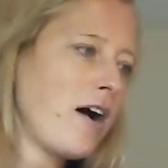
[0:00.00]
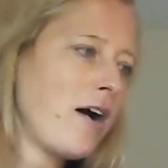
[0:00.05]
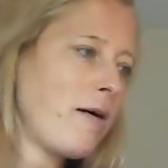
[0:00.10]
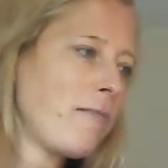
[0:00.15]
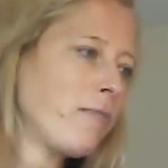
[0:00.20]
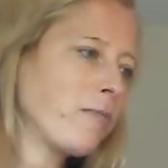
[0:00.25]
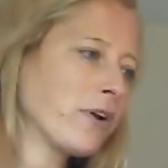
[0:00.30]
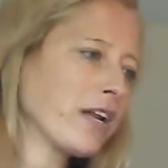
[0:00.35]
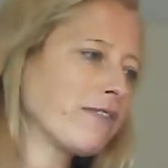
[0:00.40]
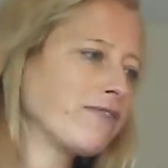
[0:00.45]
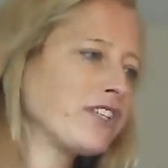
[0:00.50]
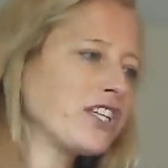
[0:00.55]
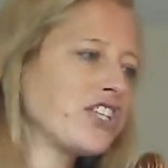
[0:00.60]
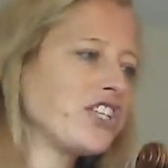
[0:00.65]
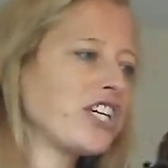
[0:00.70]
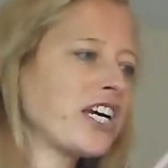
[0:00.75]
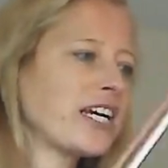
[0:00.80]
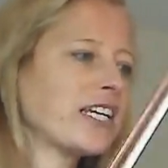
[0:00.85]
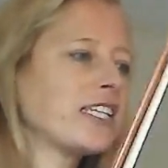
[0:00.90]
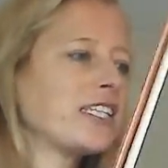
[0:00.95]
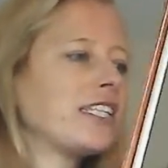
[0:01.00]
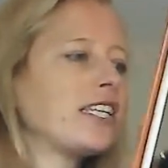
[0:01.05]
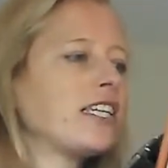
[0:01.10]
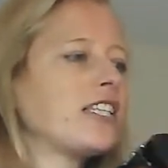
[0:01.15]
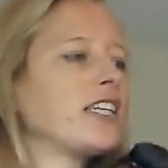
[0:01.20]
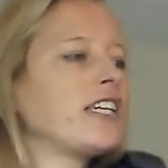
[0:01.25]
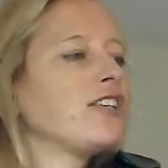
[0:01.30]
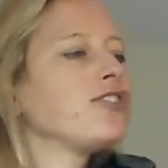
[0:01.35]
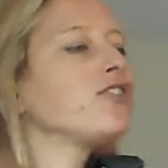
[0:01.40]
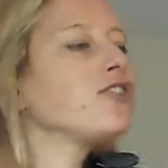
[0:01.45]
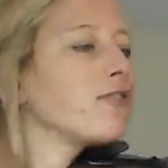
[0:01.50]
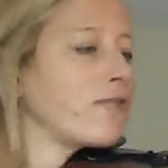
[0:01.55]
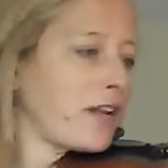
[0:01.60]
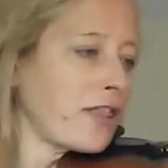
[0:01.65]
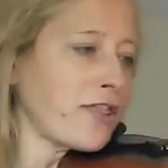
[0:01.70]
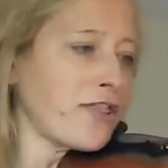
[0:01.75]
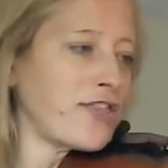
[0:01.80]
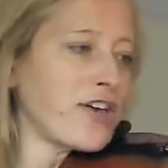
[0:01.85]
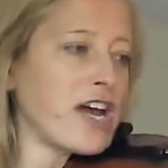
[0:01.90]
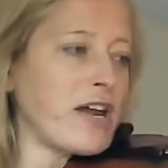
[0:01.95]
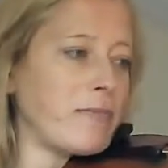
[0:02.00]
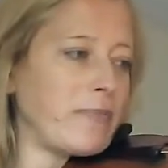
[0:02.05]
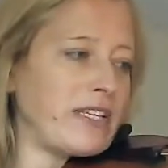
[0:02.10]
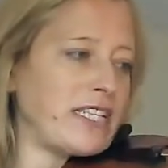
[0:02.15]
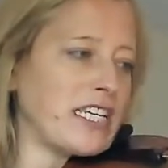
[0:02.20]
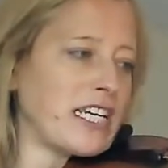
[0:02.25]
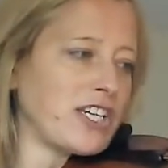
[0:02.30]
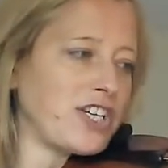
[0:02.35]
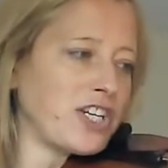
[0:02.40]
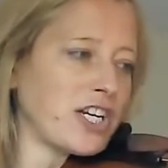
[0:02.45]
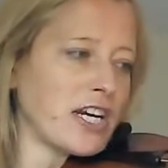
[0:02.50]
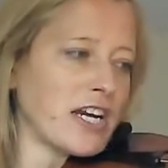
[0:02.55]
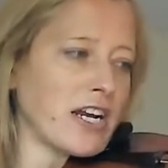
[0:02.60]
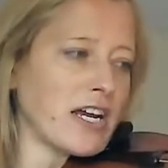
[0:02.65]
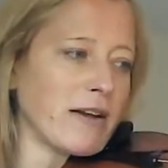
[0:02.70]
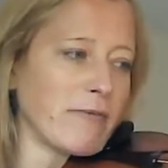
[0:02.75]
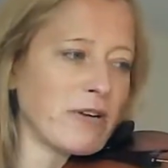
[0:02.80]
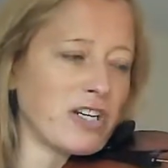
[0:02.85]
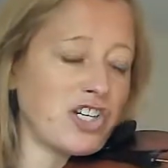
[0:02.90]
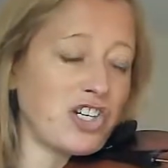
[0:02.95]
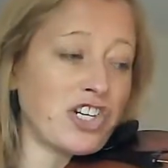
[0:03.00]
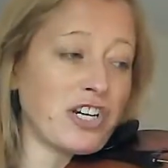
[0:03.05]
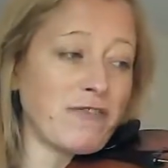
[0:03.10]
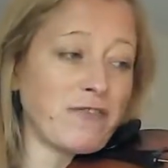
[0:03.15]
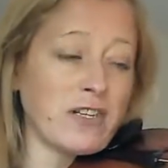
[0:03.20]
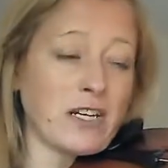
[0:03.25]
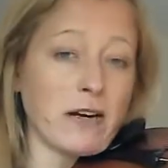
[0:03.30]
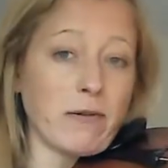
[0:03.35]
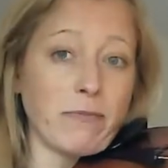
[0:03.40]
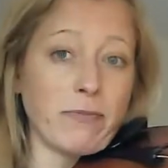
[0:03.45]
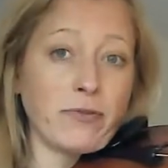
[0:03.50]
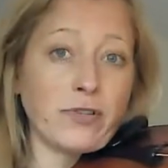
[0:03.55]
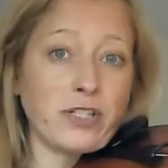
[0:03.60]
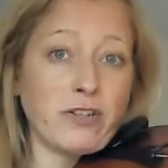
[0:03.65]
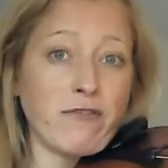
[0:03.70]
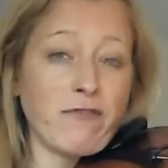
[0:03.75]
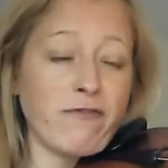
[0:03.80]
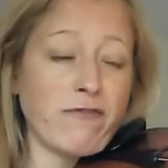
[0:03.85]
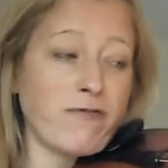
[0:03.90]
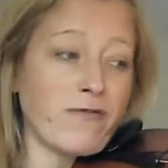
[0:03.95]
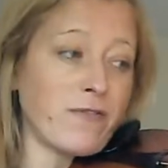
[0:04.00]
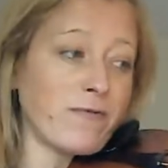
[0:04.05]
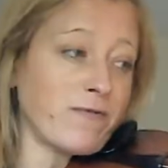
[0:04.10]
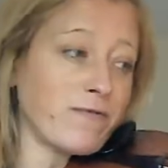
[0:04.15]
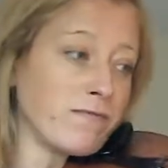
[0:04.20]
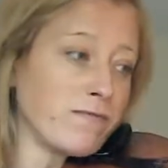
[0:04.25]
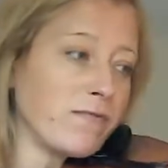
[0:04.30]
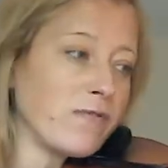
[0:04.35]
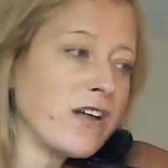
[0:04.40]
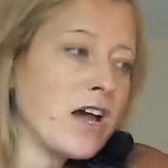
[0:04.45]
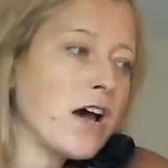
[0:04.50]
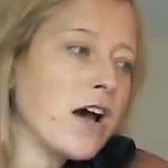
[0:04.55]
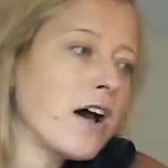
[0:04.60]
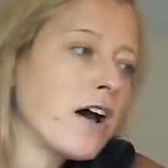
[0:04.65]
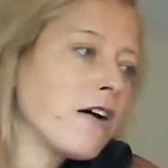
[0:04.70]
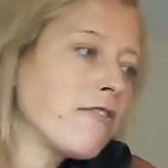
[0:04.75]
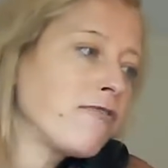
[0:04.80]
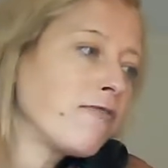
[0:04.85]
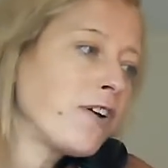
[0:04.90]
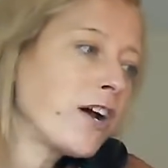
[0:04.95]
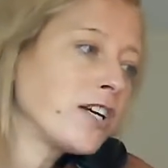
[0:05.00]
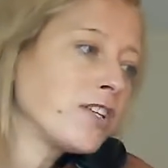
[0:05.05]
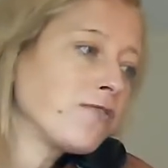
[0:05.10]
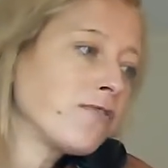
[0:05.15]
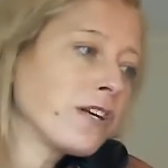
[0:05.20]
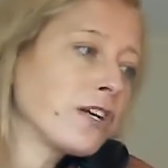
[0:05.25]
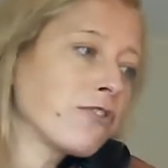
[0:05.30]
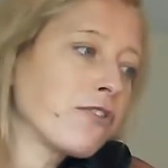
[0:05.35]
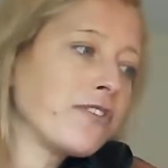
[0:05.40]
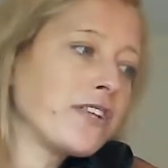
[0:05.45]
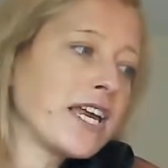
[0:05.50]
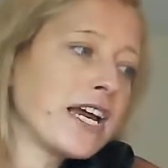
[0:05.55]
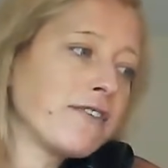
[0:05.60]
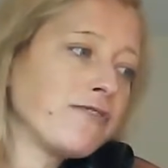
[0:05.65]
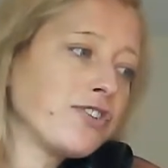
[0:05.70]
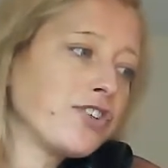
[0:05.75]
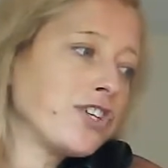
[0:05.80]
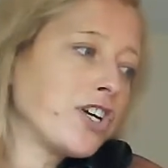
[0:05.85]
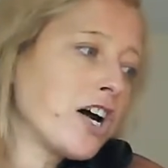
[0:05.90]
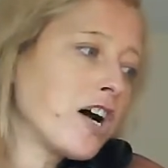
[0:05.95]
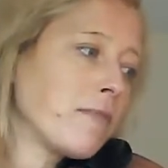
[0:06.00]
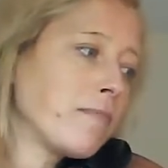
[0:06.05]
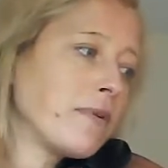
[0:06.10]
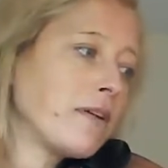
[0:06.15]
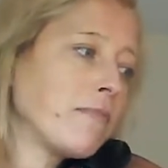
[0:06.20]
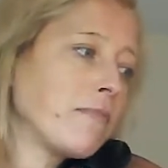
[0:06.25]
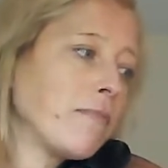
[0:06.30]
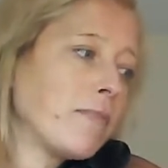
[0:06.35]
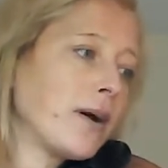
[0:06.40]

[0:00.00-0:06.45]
What I've suggested is you're in third position, and I would shift up to first finger on the F sharp in